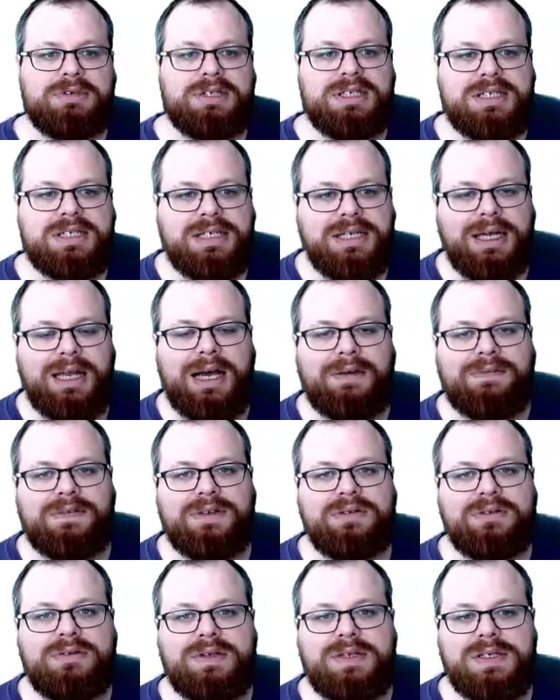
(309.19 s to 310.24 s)
We still have
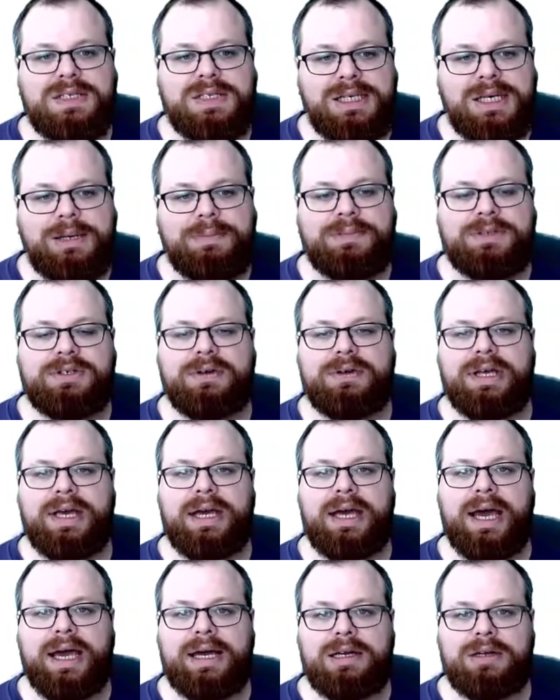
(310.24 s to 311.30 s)
to do the step to the
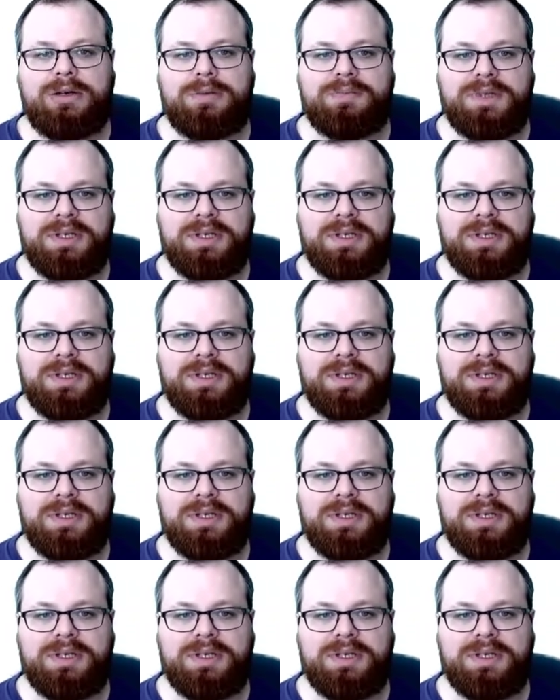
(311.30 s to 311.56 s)
angle